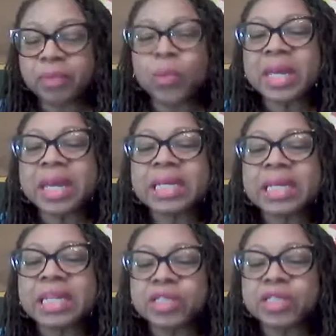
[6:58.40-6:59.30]
we can't
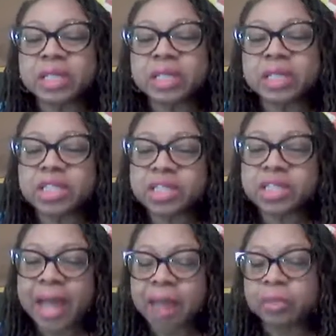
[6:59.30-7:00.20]
leisurely shop.
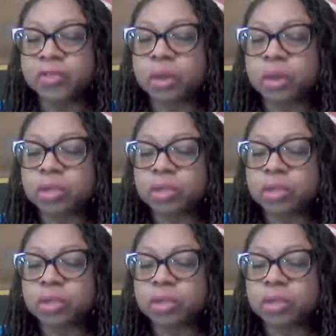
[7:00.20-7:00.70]
But if you go into a